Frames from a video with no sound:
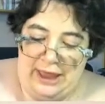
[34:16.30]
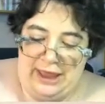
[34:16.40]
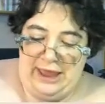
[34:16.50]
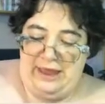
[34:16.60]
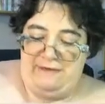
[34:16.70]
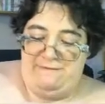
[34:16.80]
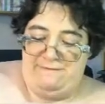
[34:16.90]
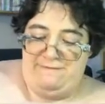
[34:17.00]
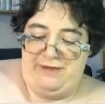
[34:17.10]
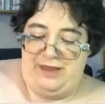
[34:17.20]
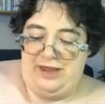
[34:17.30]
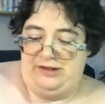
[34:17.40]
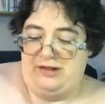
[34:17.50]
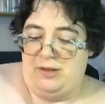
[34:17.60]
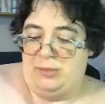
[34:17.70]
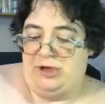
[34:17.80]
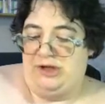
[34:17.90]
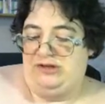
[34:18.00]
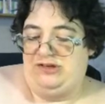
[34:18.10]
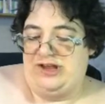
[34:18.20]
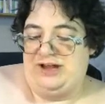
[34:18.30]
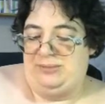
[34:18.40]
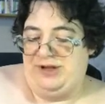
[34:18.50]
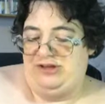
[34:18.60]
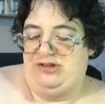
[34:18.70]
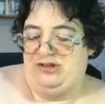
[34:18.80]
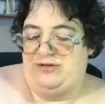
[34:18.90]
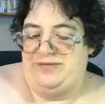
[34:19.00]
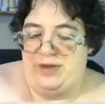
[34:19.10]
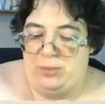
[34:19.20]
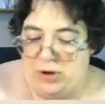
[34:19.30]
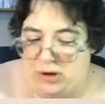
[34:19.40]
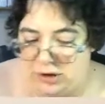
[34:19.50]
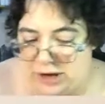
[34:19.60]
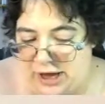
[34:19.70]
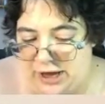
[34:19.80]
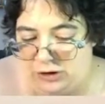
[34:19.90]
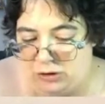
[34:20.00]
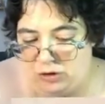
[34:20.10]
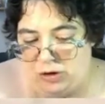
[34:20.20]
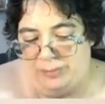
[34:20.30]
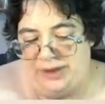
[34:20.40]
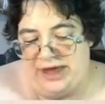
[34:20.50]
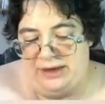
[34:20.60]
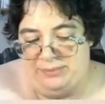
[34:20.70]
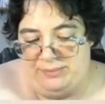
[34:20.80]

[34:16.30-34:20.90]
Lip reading: if someone has shared pictures of their work and you copy it.